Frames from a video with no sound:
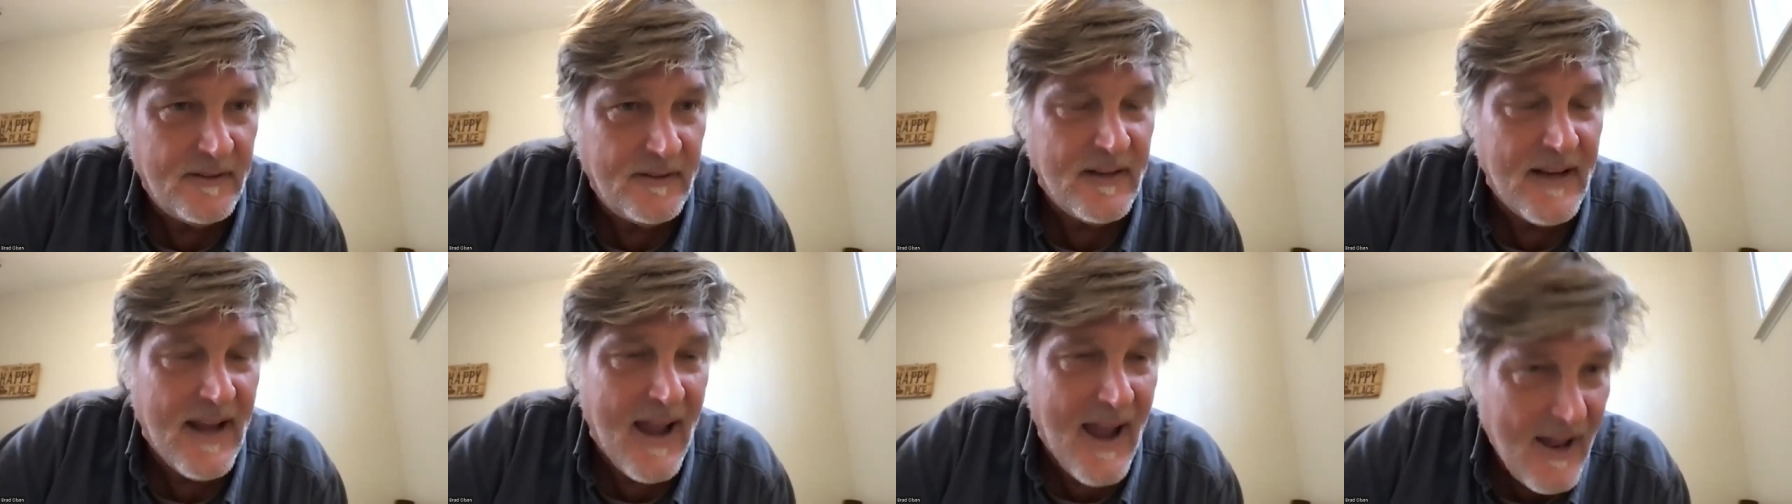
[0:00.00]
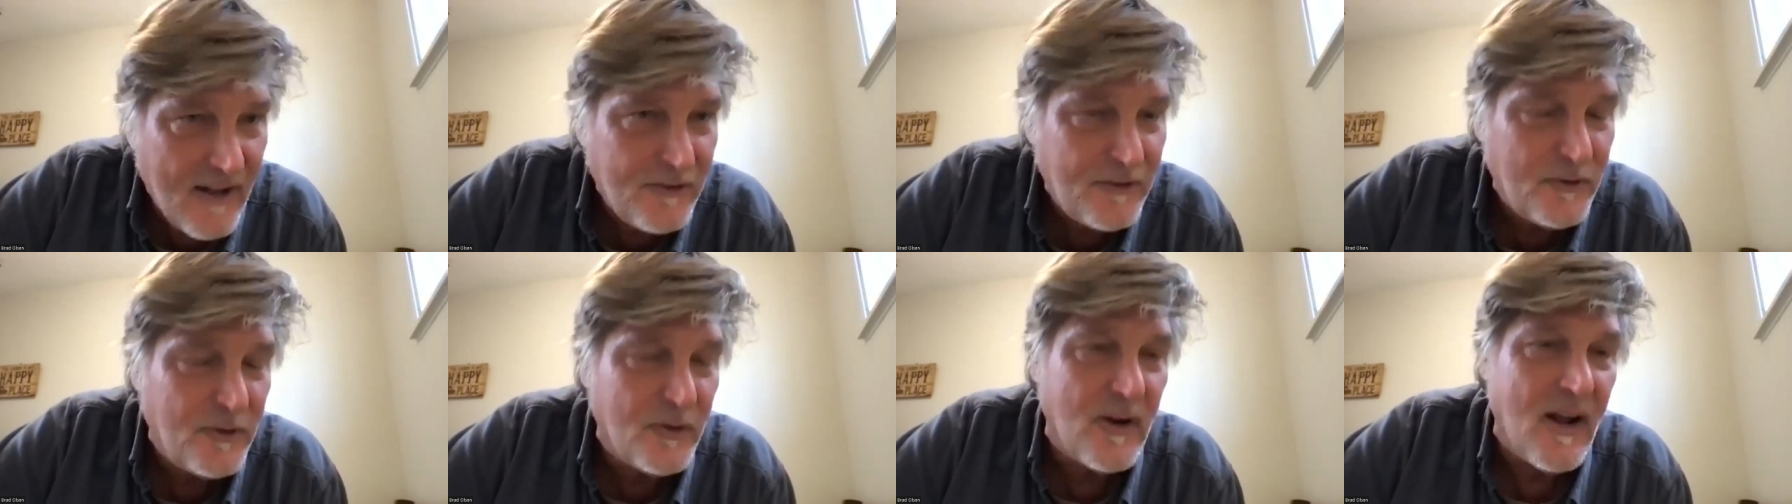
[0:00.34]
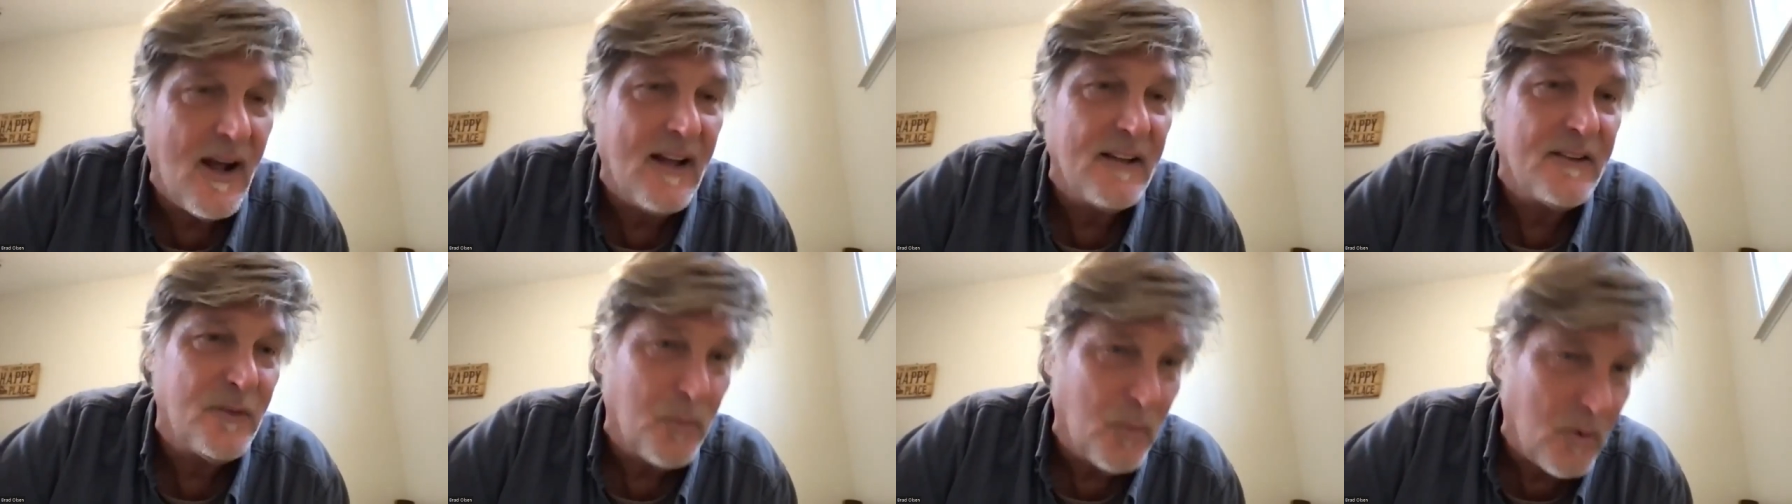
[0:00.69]
The
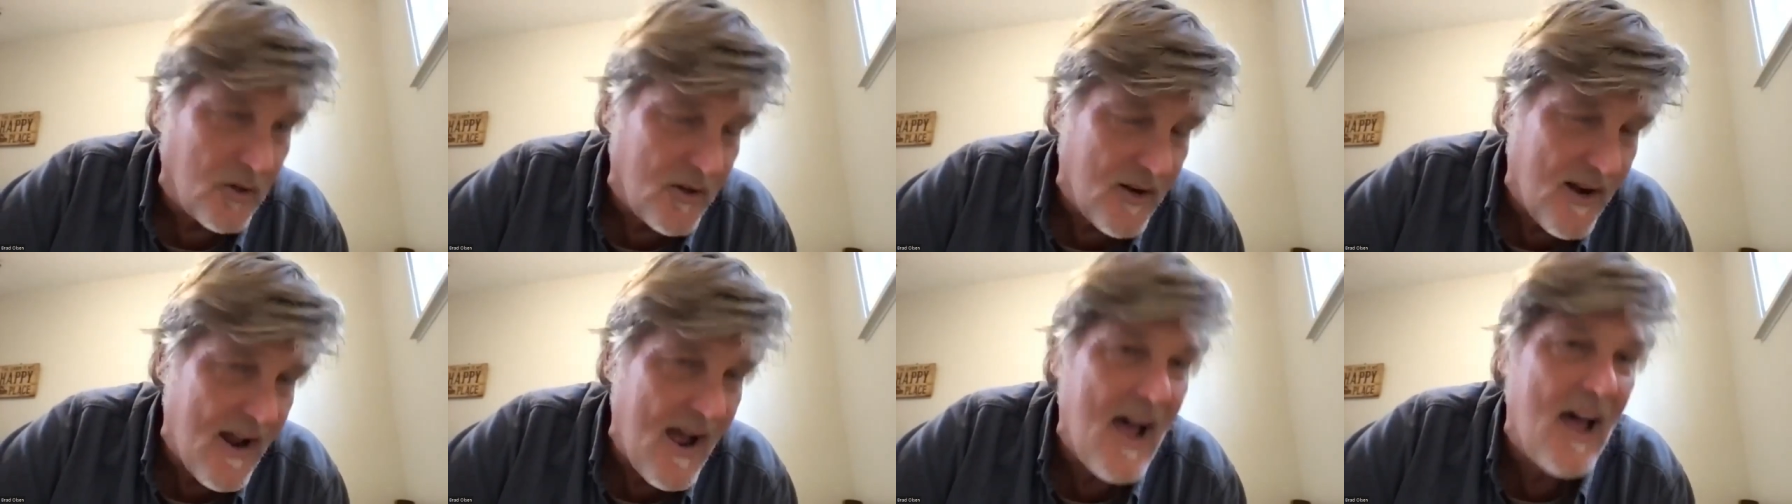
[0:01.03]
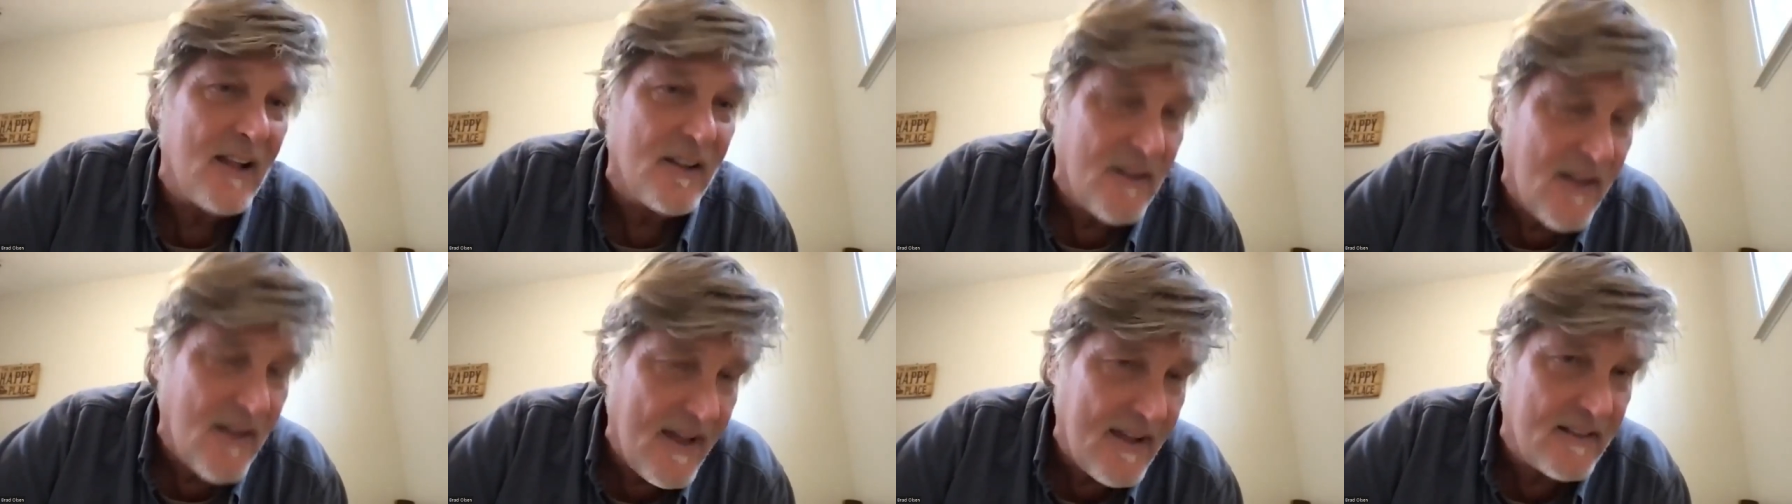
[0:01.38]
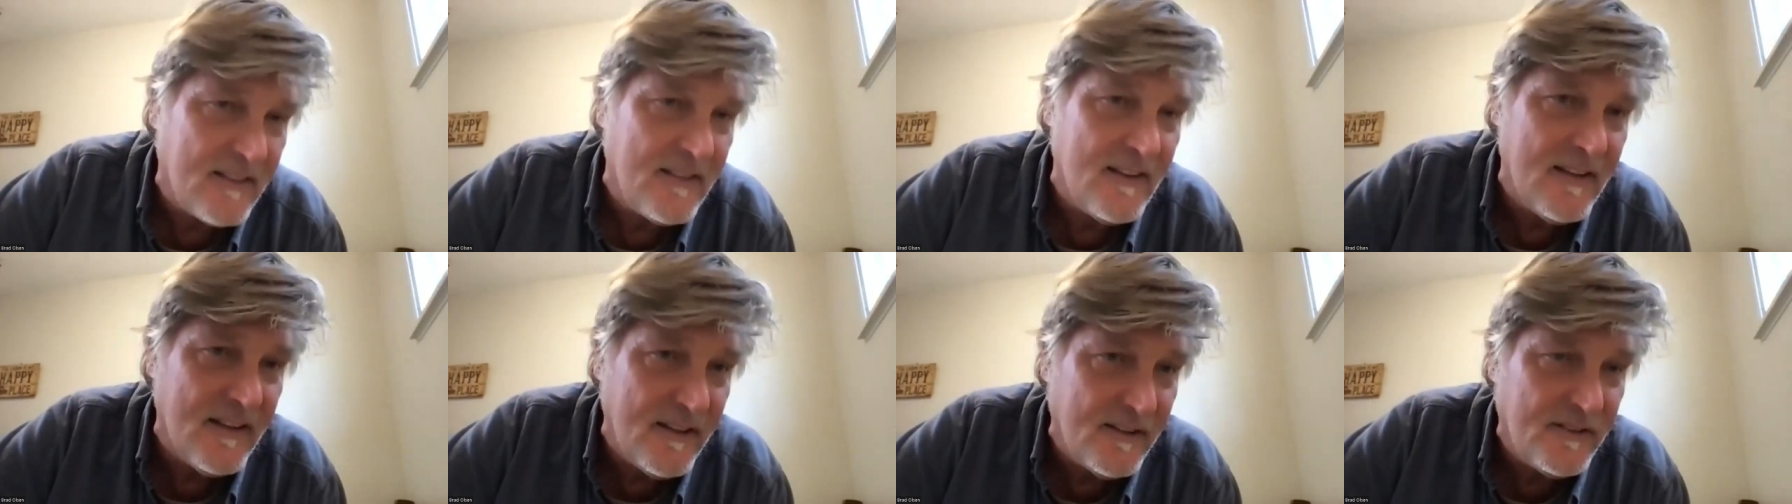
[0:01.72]
astronauts were not
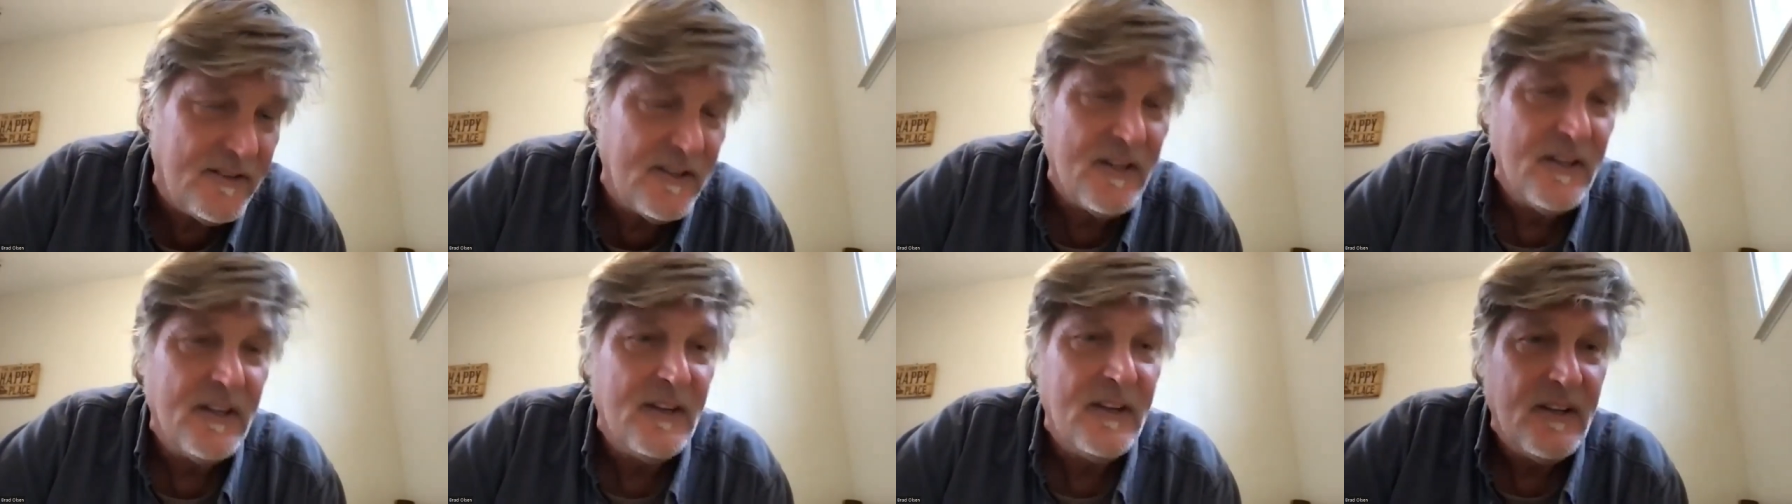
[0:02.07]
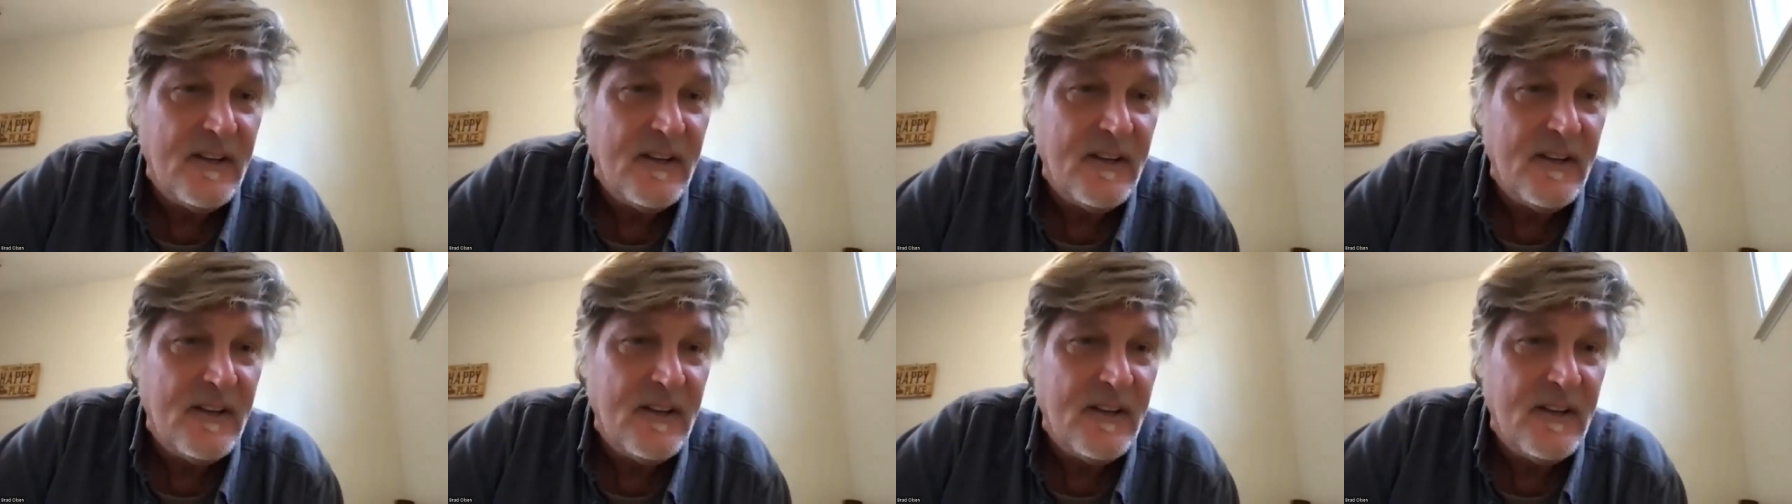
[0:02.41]
like these